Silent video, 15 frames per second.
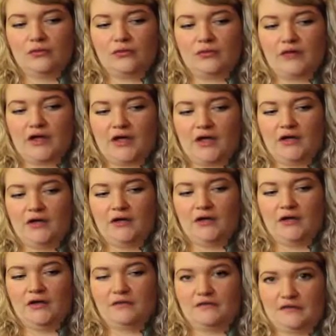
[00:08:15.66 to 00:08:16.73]
that
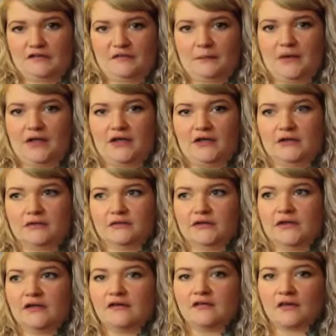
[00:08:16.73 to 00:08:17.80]
despite
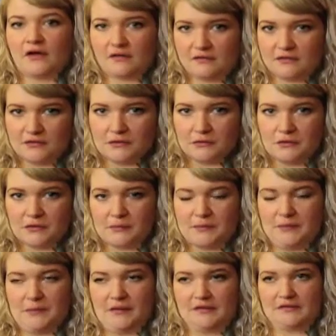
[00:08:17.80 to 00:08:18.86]
illness, I still want to
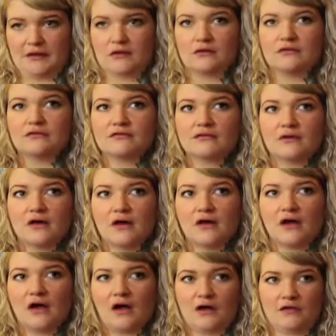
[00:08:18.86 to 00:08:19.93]
be myself.
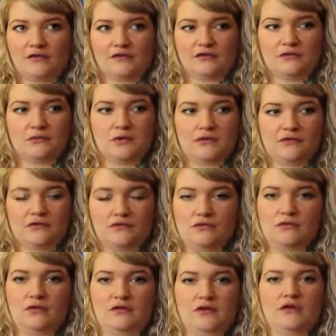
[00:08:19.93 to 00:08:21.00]
I still want to do
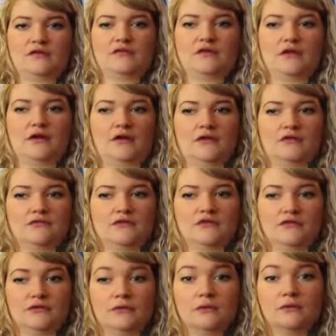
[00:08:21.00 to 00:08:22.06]
the things that I love to
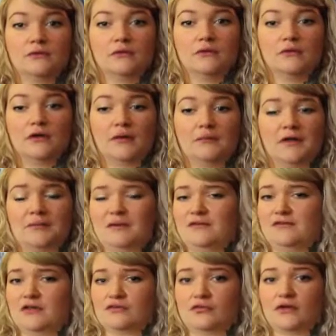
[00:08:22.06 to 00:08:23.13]
do. It may be
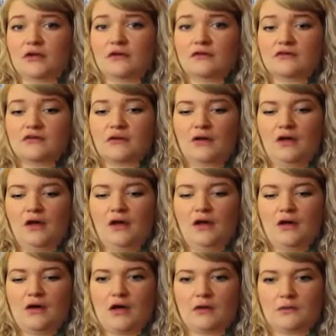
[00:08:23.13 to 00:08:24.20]
different.
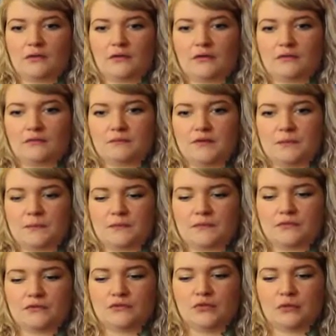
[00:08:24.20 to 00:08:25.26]
I want people
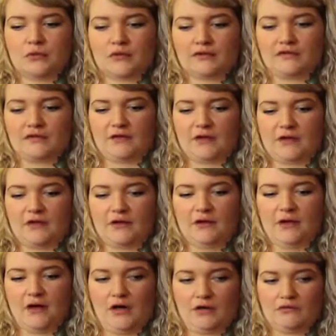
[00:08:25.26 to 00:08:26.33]
to notice that
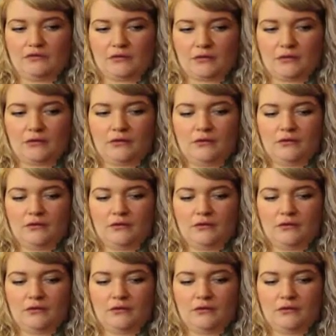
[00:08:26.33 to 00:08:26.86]
I took